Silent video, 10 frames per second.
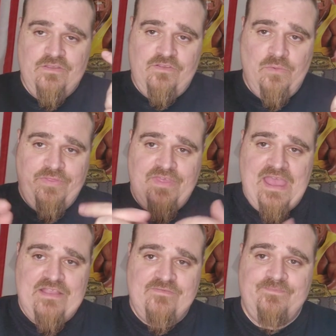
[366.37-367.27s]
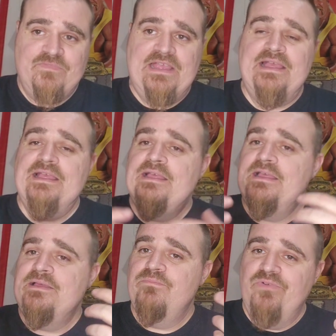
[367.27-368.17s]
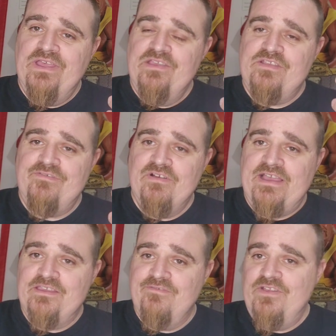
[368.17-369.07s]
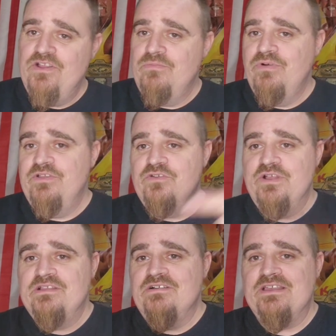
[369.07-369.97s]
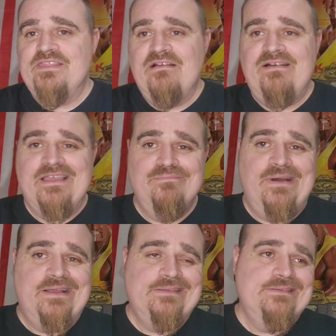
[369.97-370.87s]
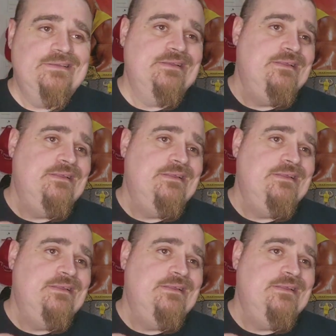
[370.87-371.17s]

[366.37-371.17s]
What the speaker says: So with that, please, if you like the video, please go ahead and click that like button.